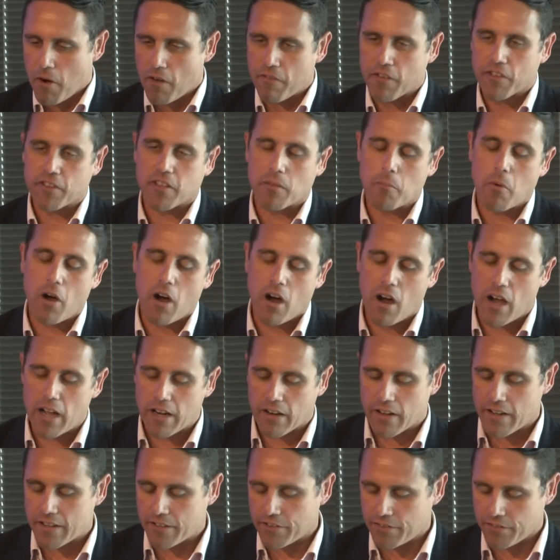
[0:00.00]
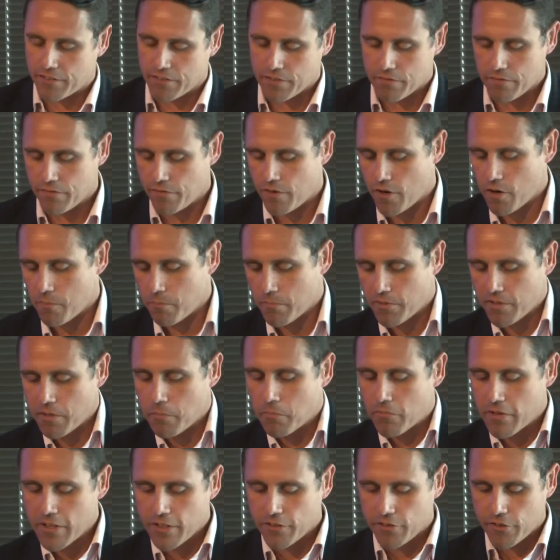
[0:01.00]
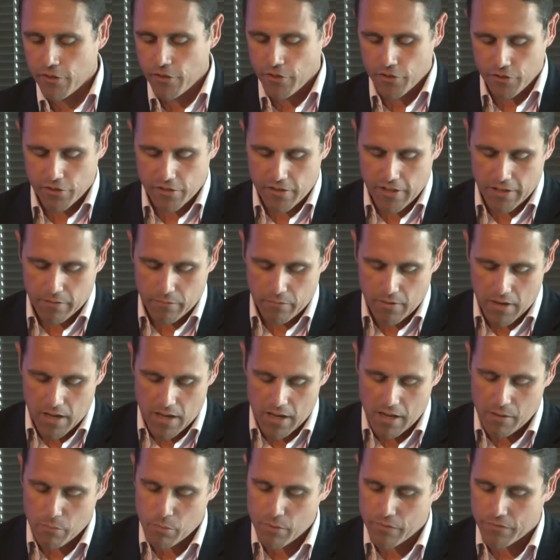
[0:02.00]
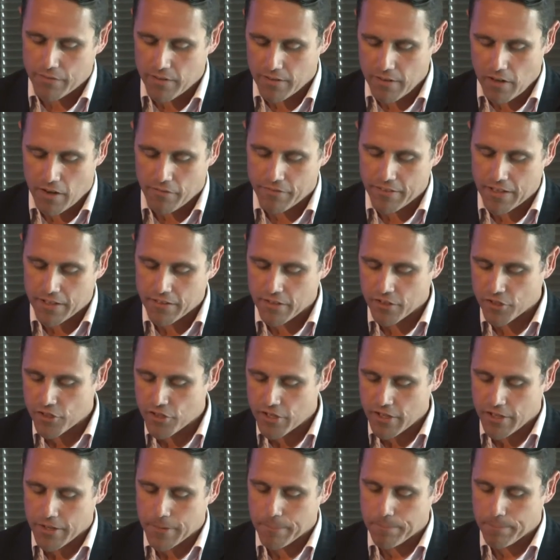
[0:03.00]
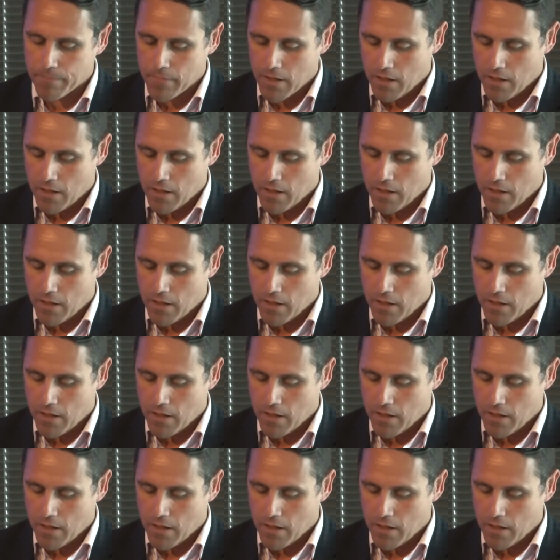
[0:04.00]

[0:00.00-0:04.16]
offer some highlights from some research that uh, I've done this year.